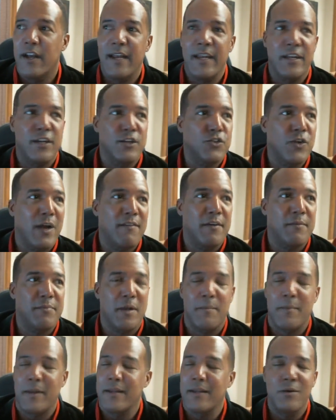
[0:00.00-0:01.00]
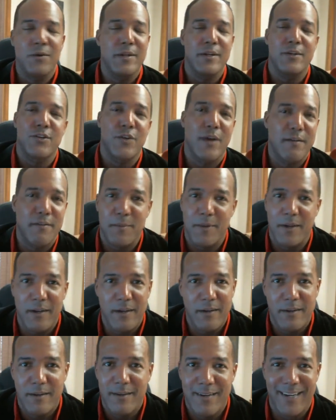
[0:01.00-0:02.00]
I need to drive up there." I'm like, "You don't need to drive up there.